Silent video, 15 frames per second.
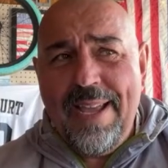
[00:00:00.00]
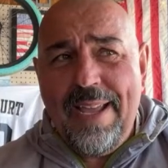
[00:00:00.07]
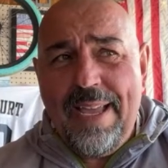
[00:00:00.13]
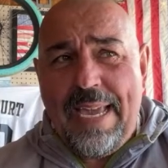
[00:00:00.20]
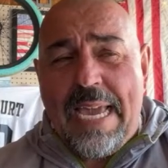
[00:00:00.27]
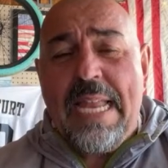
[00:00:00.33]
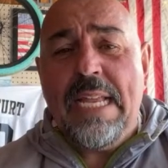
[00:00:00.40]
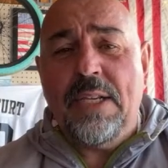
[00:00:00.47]

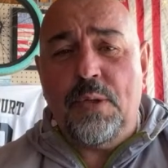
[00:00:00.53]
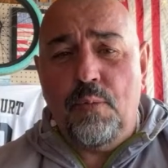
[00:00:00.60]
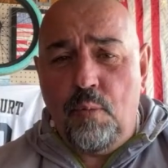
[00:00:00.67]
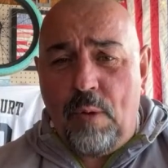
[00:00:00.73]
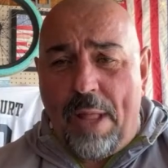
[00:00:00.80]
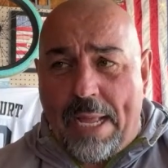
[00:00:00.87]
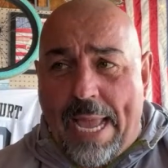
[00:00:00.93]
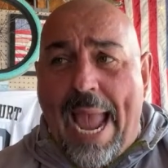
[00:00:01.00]
it is
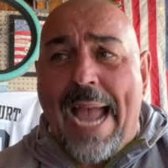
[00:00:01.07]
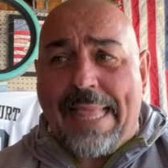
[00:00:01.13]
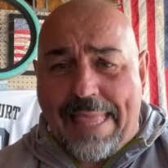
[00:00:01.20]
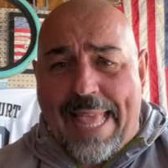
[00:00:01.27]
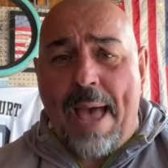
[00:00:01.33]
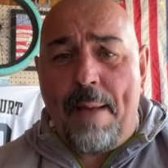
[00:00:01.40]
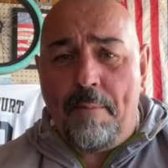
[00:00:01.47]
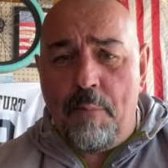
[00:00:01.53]
like at
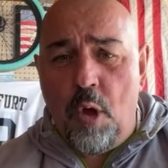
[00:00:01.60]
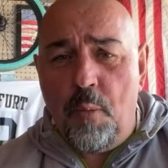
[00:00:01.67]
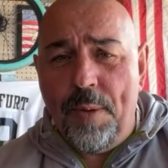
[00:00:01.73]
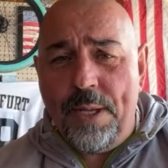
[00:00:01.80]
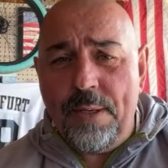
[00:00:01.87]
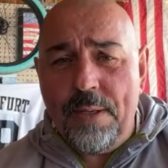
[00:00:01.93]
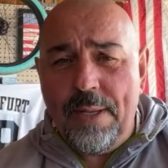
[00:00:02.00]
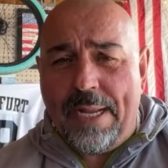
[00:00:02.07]
that moment.
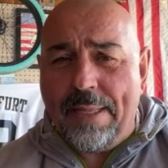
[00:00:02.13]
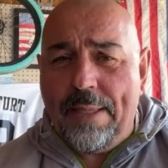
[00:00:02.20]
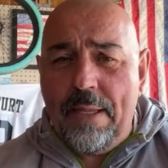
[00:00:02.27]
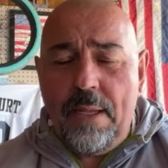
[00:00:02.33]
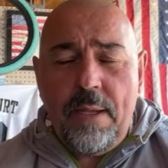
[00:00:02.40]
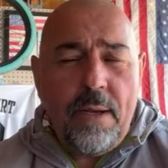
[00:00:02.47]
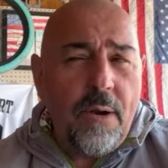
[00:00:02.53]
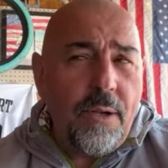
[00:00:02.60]
Like,
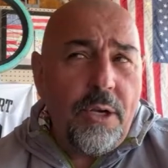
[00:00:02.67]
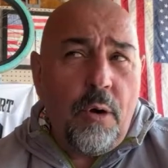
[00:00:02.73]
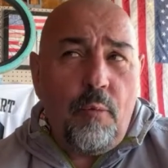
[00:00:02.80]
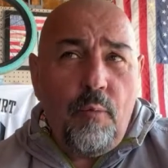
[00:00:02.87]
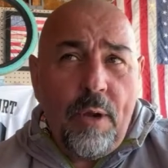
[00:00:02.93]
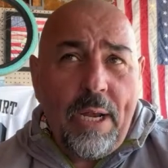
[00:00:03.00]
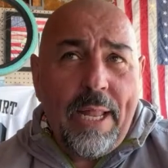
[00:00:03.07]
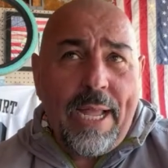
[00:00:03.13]
you don't
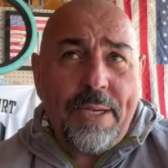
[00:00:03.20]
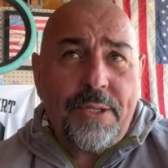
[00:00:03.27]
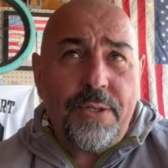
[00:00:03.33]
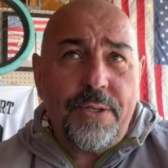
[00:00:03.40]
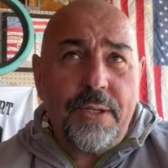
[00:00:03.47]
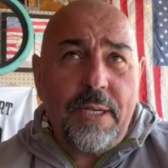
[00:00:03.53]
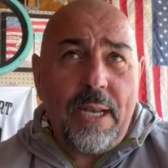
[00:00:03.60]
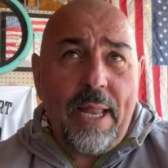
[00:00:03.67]
realize
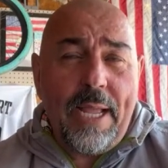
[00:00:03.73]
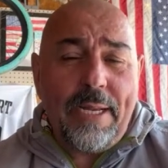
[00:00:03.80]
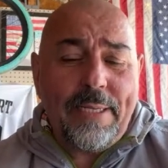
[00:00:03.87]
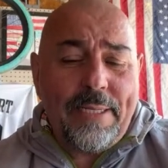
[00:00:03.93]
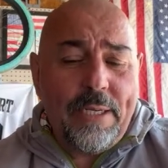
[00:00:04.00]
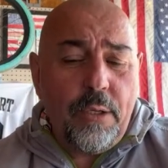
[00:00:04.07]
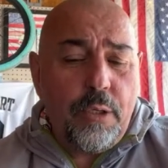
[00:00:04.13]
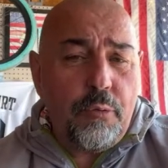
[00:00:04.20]
there's a delay
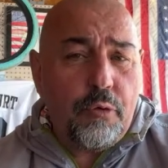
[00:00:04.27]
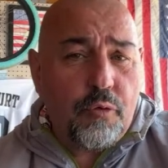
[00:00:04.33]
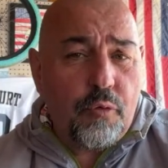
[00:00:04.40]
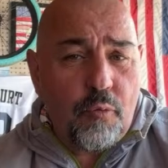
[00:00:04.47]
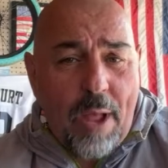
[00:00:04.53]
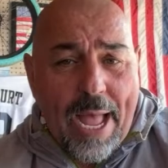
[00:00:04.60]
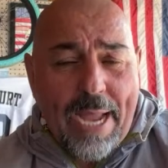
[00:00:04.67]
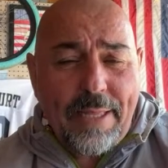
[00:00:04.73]
until you
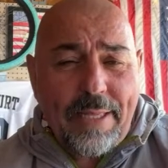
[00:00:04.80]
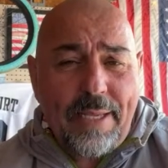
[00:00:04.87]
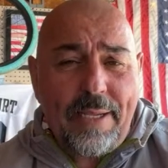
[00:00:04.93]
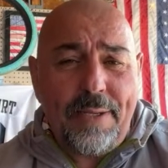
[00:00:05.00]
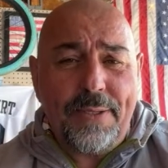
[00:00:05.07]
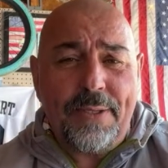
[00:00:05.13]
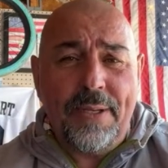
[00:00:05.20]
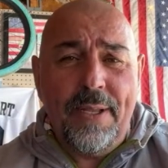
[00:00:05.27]
try
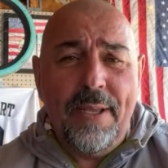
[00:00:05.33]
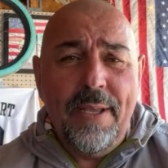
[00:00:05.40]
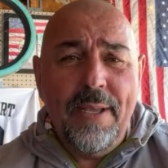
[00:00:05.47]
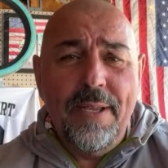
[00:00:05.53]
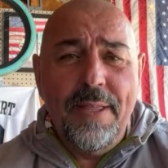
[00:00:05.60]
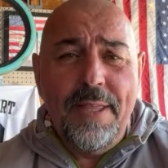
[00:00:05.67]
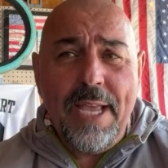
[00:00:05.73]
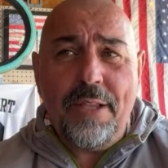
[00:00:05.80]
these.
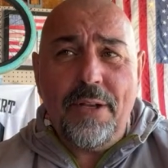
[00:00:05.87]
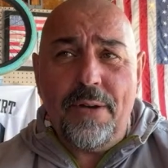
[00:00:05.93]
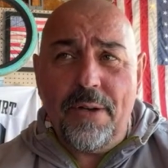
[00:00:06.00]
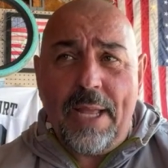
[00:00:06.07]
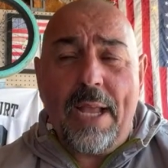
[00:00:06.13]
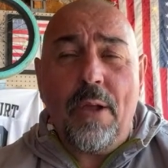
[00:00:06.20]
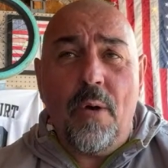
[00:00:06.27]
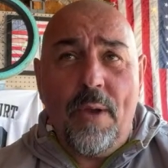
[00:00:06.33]
Then you're
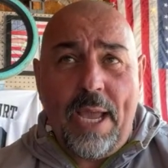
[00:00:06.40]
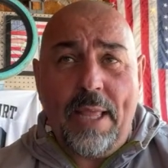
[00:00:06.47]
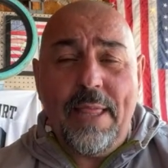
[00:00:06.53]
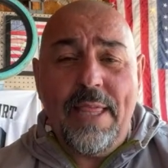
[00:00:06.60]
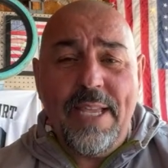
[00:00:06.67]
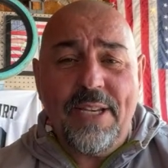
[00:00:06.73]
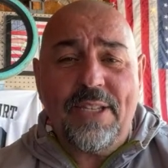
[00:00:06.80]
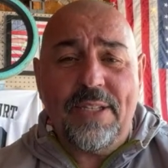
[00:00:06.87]
like, okay,
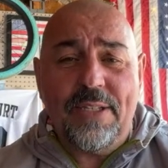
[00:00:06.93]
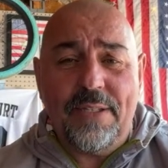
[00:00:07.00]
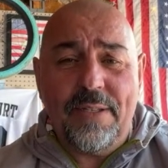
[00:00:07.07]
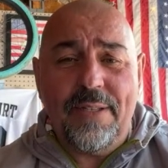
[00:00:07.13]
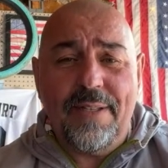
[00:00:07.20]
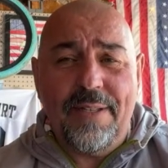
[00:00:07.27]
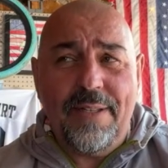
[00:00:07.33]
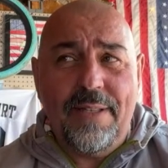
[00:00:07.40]
this is
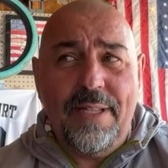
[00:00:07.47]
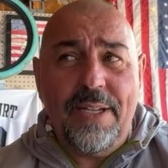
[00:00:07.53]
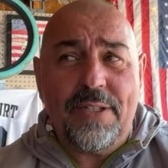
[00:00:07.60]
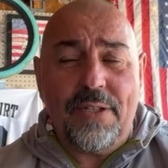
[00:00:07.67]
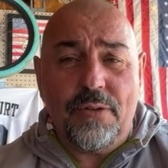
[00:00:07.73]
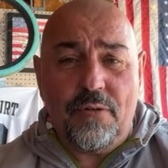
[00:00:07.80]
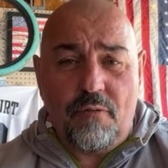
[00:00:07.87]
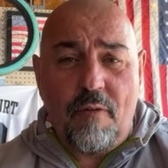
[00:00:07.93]

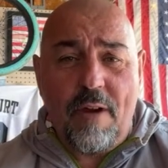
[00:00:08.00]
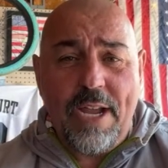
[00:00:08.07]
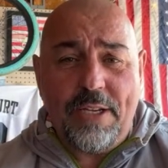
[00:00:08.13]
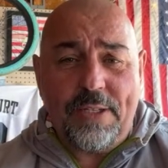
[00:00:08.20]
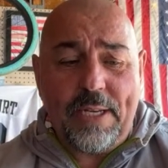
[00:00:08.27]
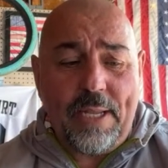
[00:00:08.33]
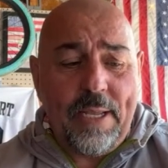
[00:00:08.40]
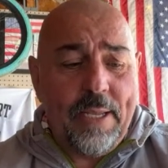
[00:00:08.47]

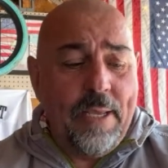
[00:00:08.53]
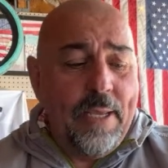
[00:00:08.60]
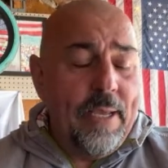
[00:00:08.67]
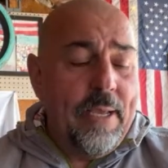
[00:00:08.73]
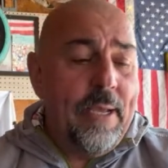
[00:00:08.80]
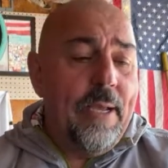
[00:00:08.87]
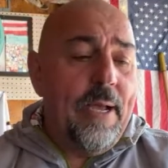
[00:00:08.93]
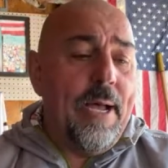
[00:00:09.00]
crazy.
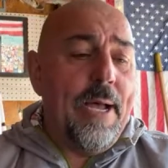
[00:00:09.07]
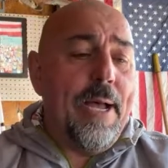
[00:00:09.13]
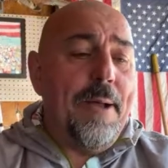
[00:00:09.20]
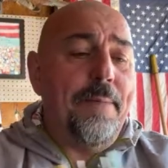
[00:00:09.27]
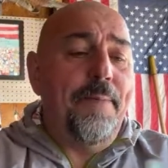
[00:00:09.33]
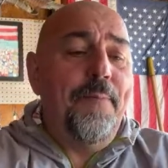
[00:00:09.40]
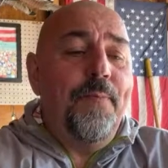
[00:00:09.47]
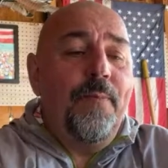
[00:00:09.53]

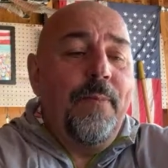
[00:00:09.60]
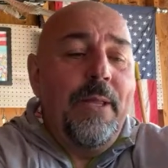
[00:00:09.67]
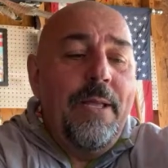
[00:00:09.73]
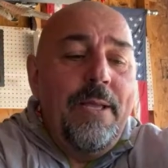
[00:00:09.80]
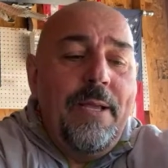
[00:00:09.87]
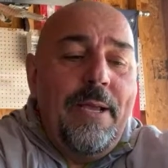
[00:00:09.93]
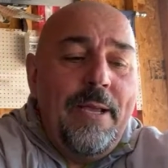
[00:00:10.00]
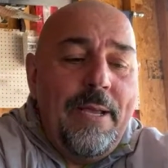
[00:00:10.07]
And
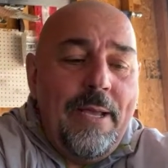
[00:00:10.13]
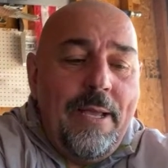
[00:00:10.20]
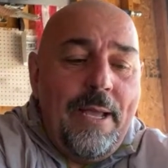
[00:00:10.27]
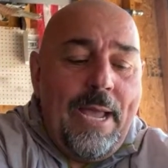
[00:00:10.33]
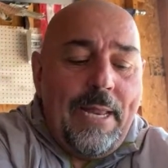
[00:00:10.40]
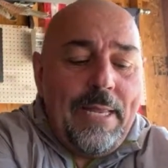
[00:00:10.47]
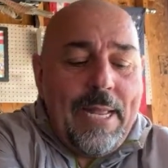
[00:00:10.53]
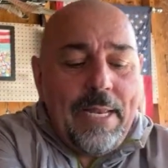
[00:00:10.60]

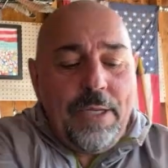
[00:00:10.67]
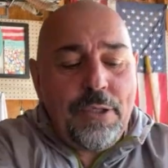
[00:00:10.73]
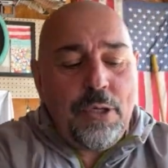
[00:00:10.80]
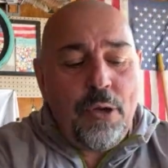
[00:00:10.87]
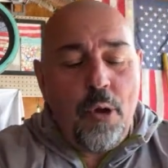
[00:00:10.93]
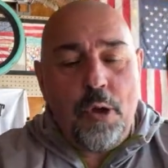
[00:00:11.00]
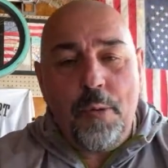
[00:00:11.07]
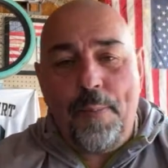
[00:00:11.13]
then let's
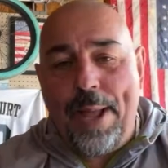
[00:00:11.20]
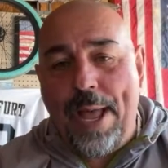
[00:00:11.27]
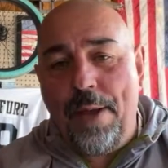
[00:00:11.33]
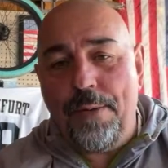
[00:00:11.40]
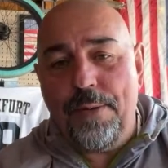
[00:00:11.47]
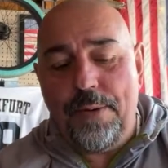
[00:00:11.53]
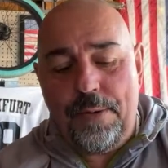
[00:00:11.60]
talk about